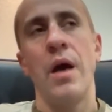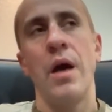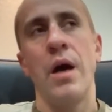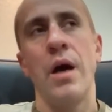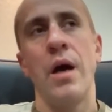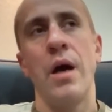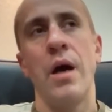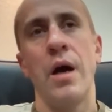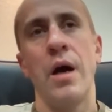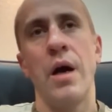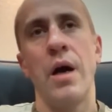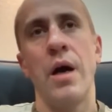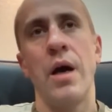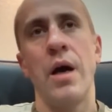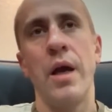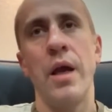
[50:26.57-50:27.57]

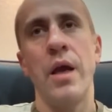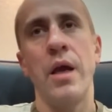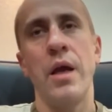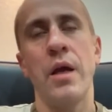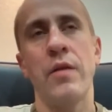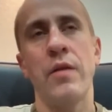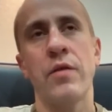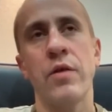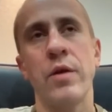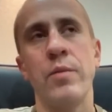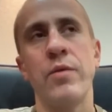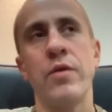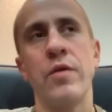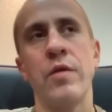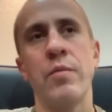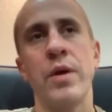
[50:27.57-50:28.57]
And
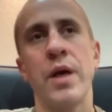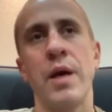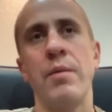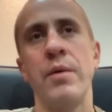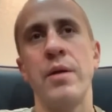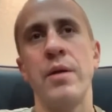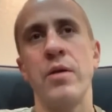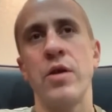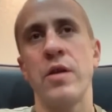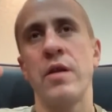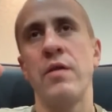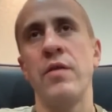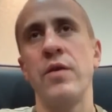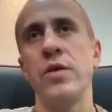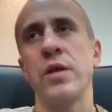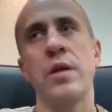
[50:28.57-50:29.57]
crypto is becoming just a
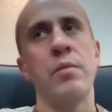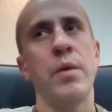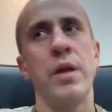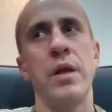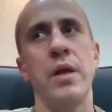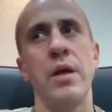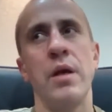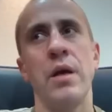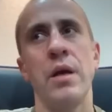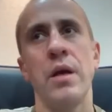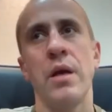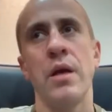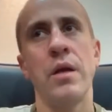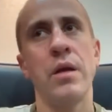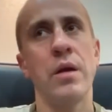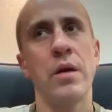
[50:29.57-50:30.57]
digital money,
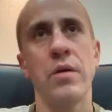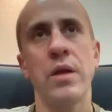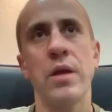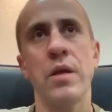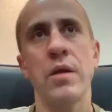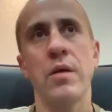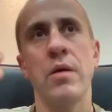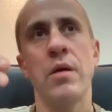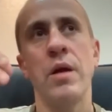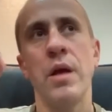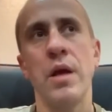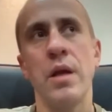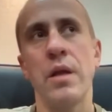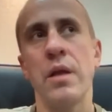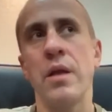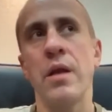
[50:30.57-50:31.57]
so,
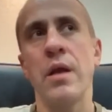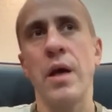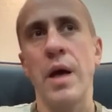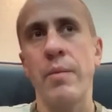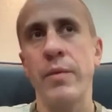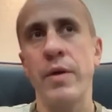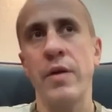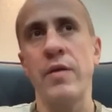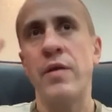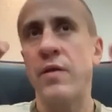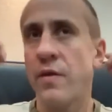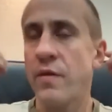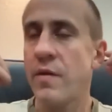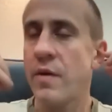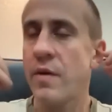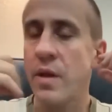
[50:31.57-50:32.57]
and I'm not
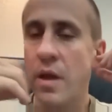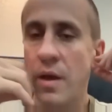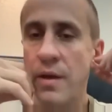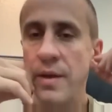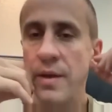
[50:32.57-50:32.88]
interested.